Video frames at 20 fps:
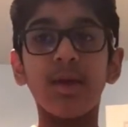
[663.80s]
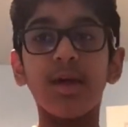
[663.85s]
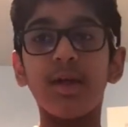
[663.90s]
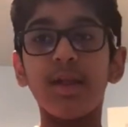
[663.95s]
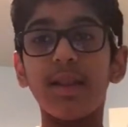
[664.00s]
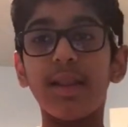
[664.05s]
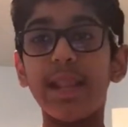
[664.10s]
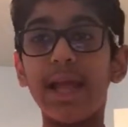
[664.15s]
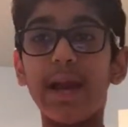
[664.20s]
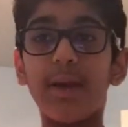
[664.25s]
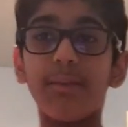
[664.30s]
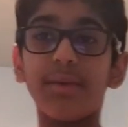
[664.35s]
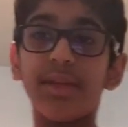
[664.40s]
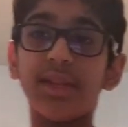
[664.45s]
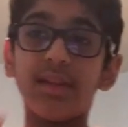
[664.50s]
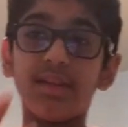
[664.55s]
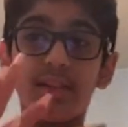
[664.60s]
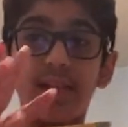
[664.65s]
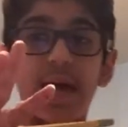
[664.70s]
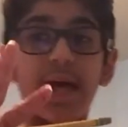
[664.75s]
Now we
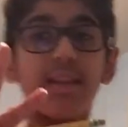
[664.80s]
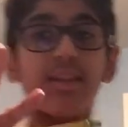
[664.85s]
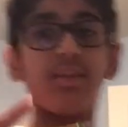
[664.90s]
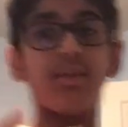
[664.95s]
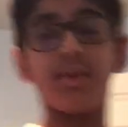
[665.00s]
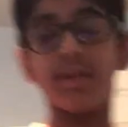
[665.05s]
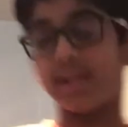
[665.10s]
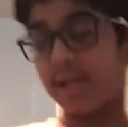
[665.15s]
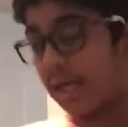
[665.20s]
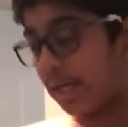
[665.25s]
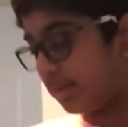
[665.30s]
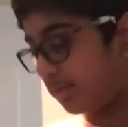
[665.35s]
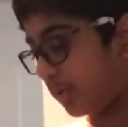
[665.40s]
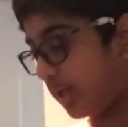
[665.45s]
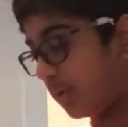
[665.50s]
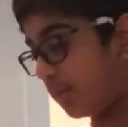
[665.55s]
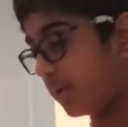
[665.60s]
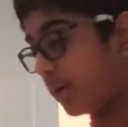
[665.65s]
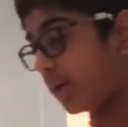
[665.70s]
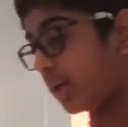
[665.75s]
did that 3 times,
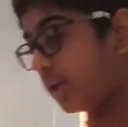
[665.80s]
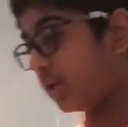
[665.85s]
and we're gonna